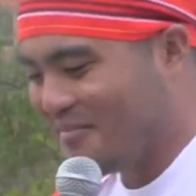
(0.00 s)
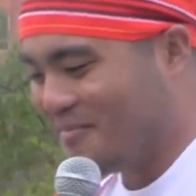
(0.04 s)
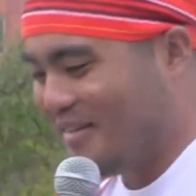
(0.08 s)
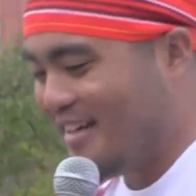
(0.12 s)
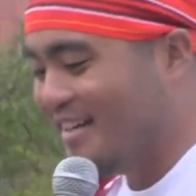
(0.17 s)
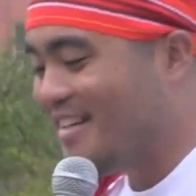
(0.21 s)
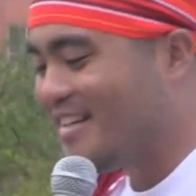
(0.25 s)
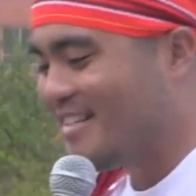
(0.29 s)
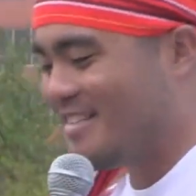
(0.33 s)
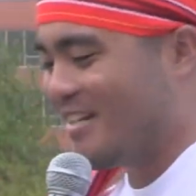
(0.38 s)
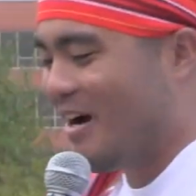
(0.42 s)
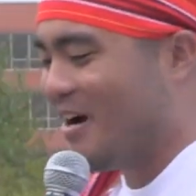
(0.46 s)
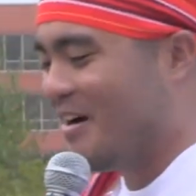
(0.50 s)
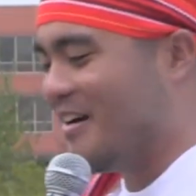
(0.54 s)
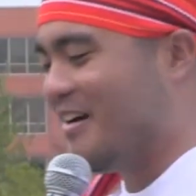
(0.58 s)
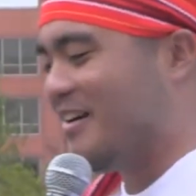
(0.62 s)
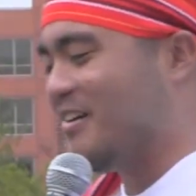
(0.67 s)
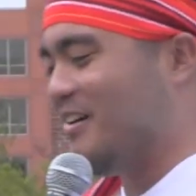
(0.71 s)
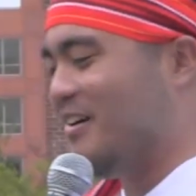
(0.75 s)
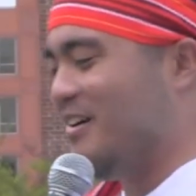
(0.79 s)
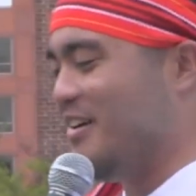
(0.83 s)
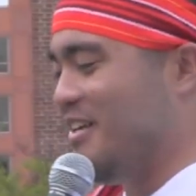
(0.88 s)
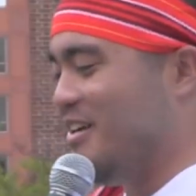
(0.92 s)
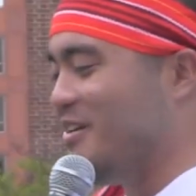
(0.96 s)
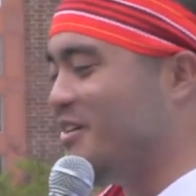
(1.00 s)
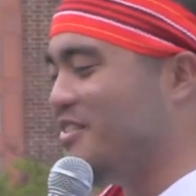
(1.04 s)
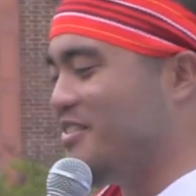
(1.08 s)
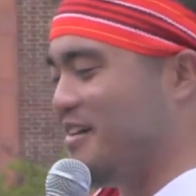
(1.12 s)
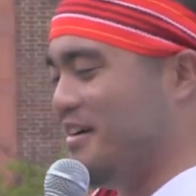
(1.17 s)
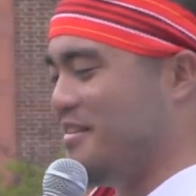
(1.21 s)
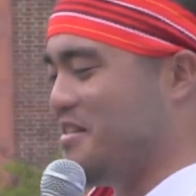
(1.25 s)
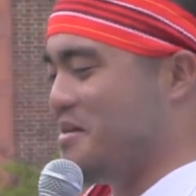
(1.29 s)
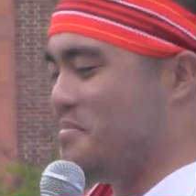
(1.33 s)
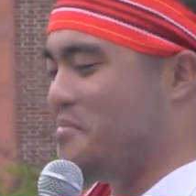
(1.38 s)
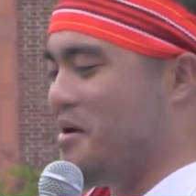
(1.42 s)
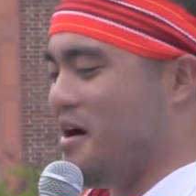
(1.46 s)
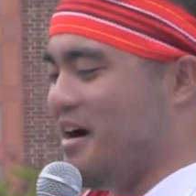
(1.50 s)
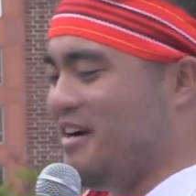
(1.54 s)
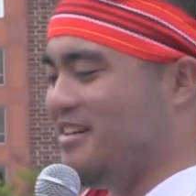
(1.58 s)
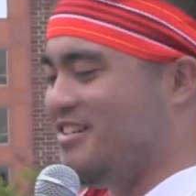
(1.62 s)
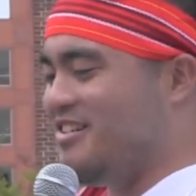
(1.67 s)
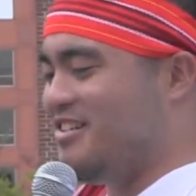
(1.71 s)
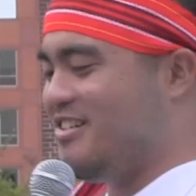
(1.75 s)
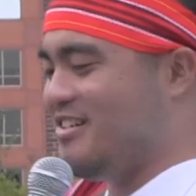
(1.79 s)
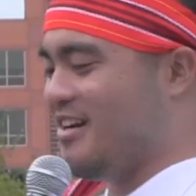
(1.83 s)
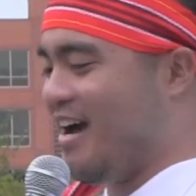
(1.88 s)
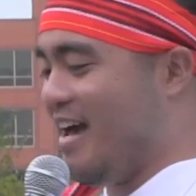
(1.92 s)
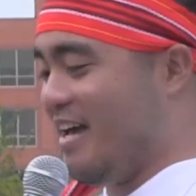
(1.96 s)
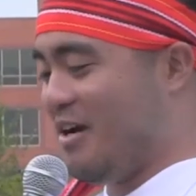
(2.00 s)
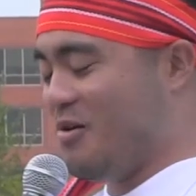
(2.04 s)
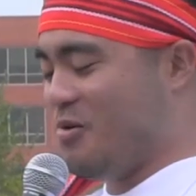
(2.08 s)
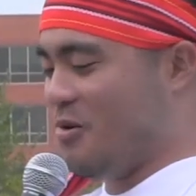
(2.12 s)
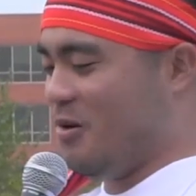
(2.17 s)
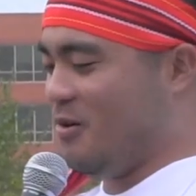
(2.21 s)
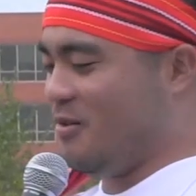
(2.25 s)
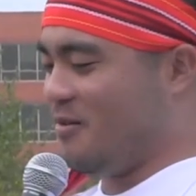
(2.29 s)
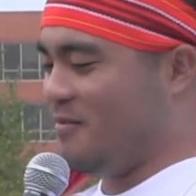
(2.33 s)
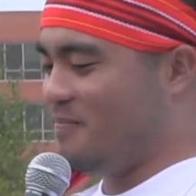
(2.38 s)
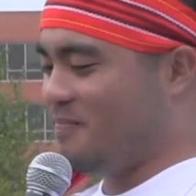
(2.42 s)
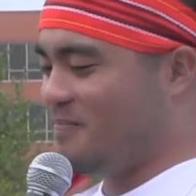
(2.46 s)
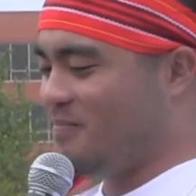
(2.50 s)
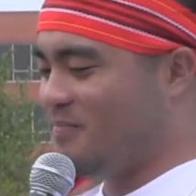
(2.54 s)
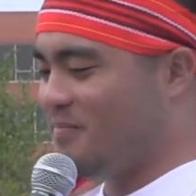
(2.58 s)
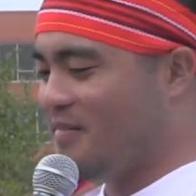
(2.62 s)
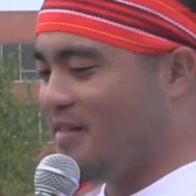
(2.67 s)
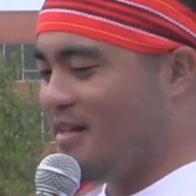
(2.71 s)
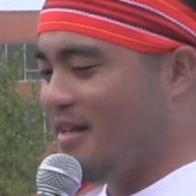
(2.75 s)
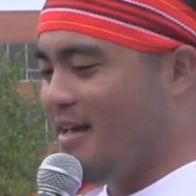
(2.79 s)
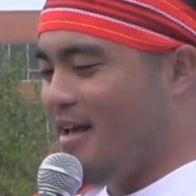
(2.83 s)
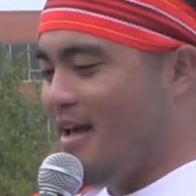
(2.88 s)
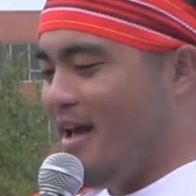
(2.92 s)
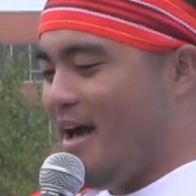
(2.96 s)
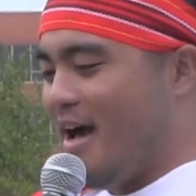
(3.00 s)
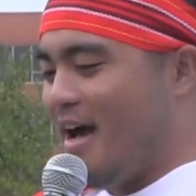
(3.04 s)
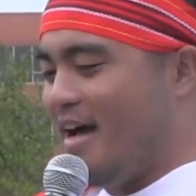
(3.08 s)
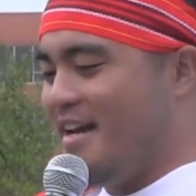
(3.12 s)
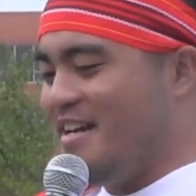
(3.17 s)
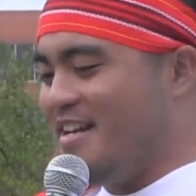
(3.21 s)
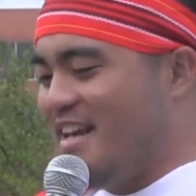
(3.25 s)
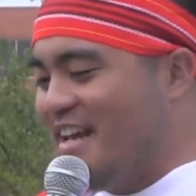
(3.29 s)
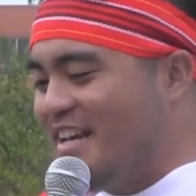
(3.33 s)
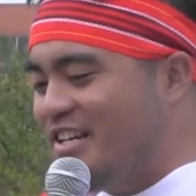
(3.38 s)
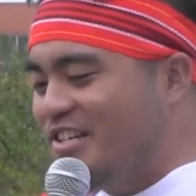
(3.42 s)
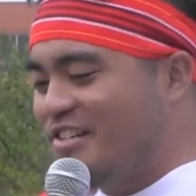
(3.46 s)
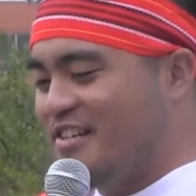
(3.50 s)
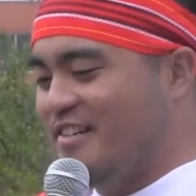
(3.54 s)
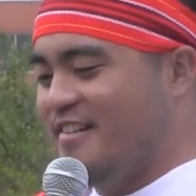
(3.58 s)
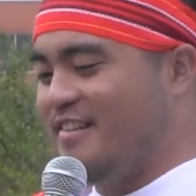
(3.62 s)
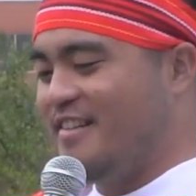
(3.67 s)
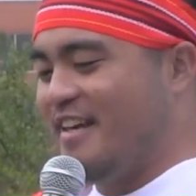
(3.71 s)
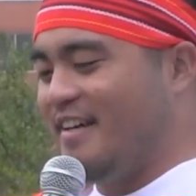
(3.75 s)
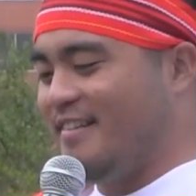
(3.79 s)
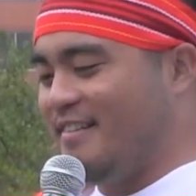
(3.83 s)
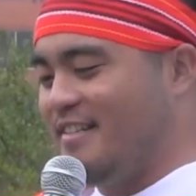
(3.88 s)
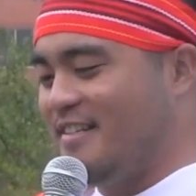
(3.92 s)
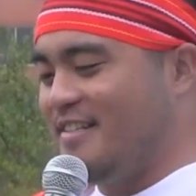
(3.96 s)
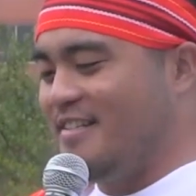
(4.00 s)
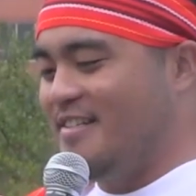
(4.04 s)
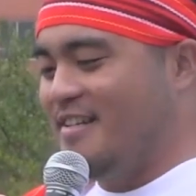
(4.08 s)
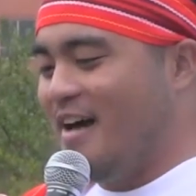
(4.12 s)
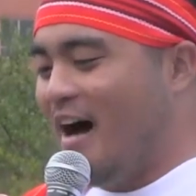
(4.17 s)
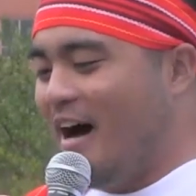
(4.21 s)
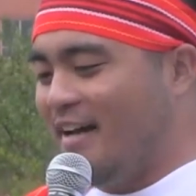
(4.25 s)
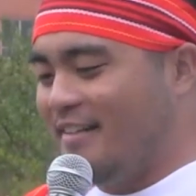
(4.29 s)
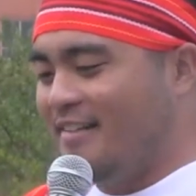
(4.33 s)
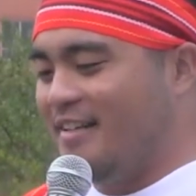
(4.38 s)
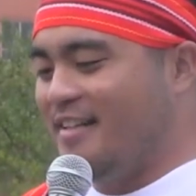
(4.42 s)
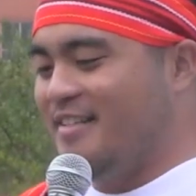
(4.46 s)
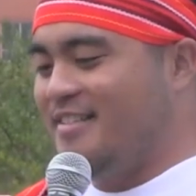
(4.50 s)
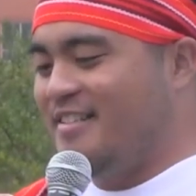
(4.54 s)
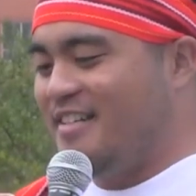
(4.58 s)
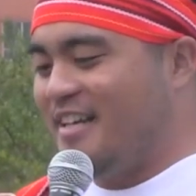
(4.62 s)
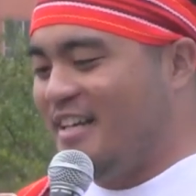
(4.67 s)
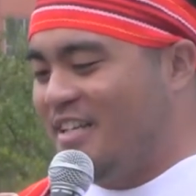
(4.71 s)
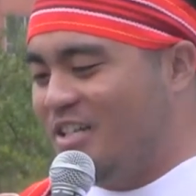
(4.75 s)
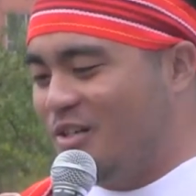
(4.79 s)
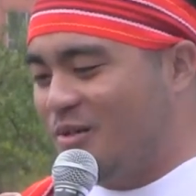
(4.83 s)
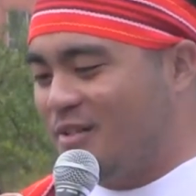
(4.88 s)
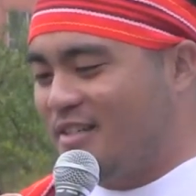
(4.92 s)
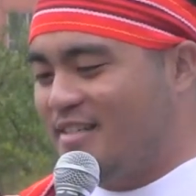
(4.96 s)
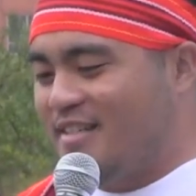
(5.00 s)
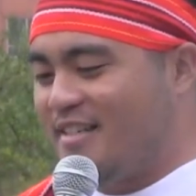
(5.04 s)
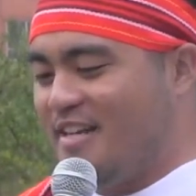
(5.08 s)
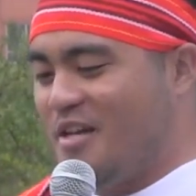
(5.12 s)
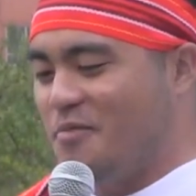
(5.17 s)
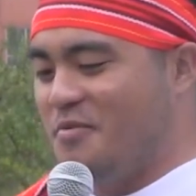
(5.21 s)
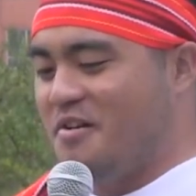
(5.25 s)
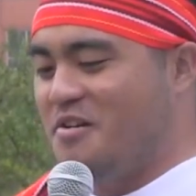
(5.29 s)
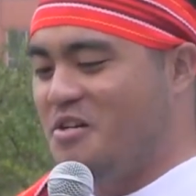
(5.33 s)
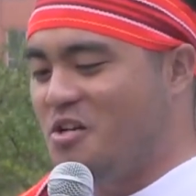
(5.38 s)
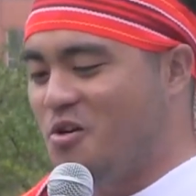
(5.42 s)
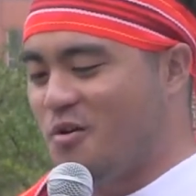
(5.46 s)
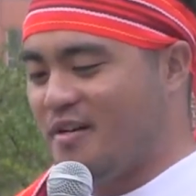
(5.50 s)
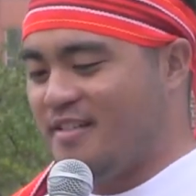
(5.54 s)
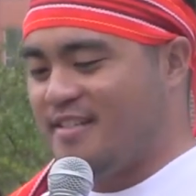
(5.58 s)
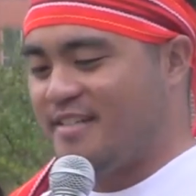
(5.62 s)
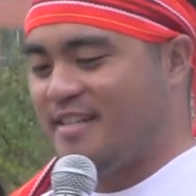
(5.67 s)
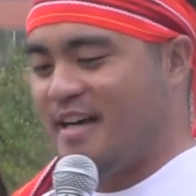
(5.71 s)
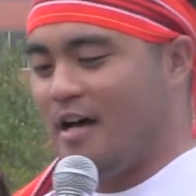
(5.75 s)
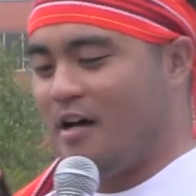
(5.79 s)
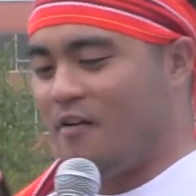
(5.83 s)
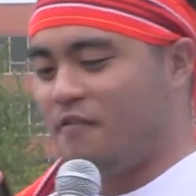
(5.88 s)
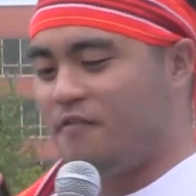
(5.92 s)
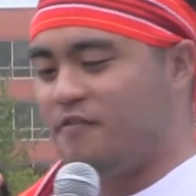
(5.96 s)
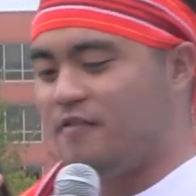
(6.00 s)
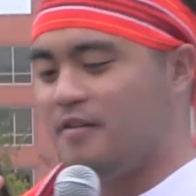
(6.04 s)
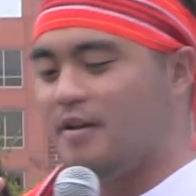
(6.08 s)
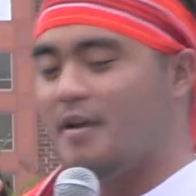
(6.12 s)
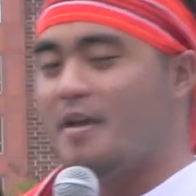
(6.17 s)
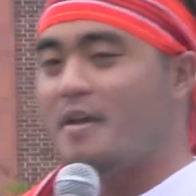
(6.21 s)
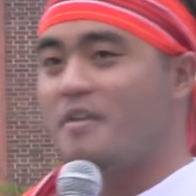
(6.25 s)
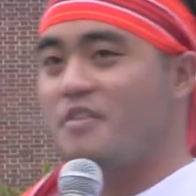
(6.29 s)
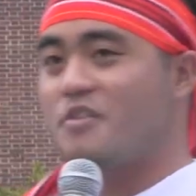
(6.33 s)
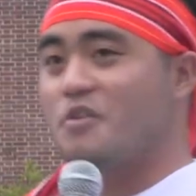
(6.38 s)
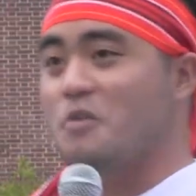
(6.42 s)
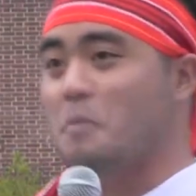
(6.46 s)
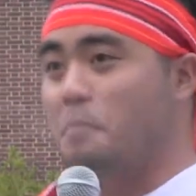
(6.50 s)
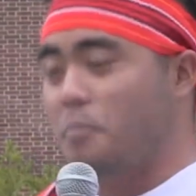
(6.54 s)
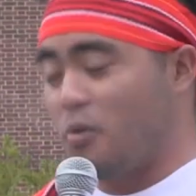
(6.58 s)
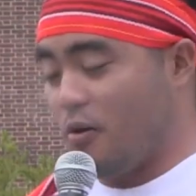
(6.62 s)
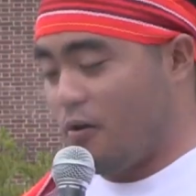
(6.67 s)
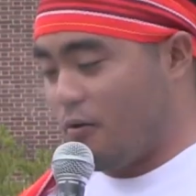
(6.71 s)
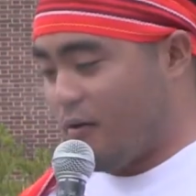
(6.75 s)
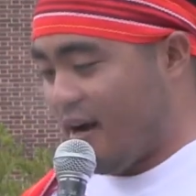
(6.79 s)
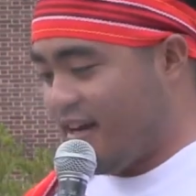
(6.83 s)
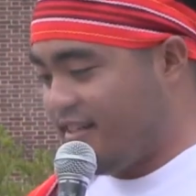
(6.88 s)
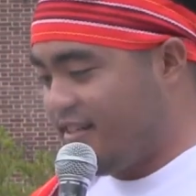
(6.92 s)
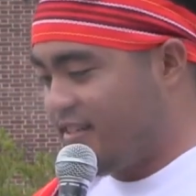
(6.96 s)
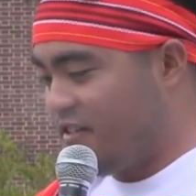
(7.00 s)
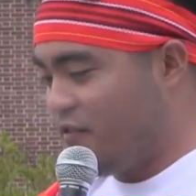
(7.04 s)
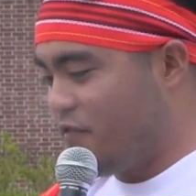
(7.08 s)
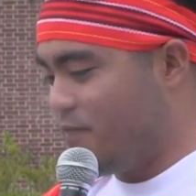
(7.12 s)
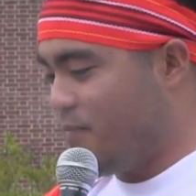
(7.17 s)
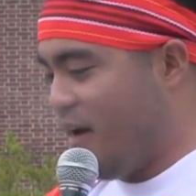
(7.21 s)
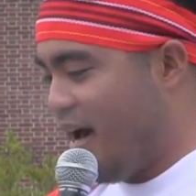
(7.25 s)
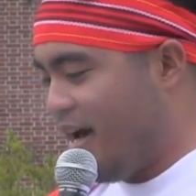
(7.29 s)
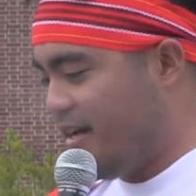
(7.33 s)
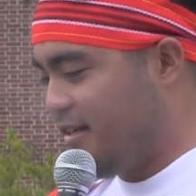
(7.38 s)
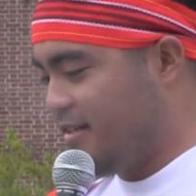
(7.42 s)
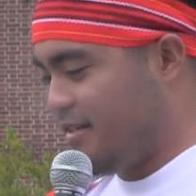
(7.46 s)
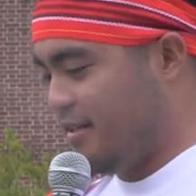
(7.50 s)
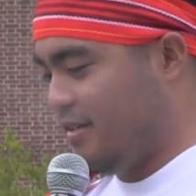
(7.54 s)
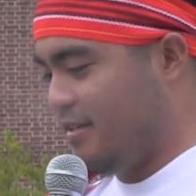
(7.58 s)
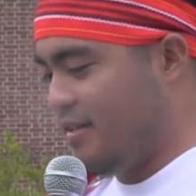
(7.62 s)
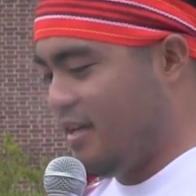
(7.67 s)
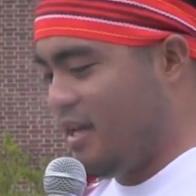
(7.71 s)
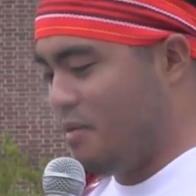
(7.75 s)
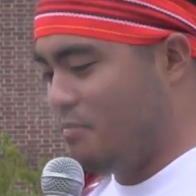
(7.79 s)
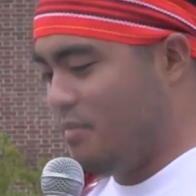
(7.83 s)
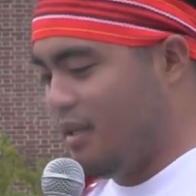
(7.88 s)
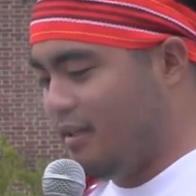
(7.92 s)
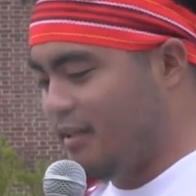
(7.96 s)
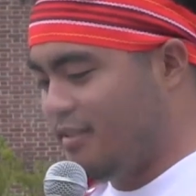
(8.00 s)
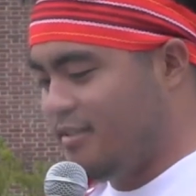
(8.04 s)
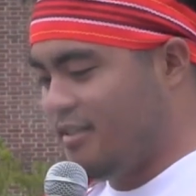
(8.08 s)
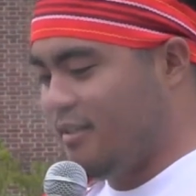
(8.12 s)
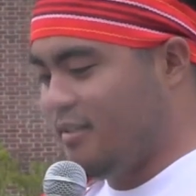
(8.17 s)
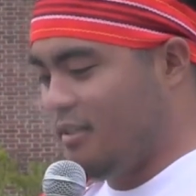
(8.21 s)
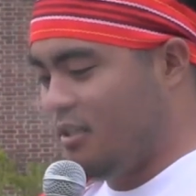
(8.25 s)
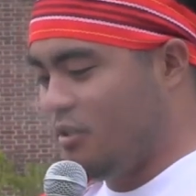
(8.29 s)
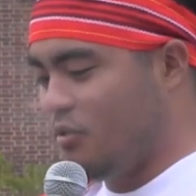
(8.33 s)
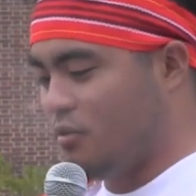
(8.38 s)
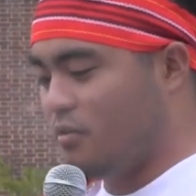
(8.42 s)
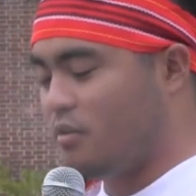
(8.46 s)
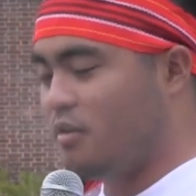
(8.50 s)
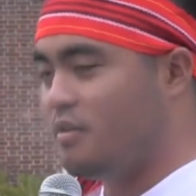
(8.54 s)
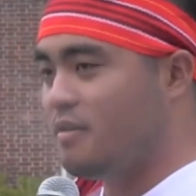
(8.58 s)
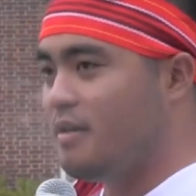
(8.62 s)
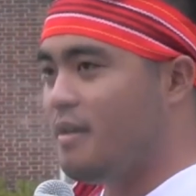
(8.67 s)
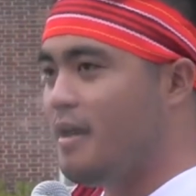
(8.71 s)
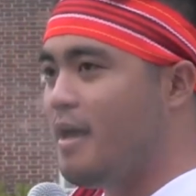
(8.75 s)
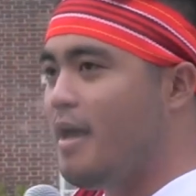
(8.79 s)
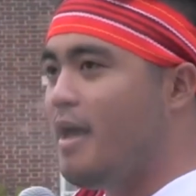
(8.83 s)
in his article, Youth on the March, I quote, "A nation that does not continuously renew itself through progressive-minded and militant youth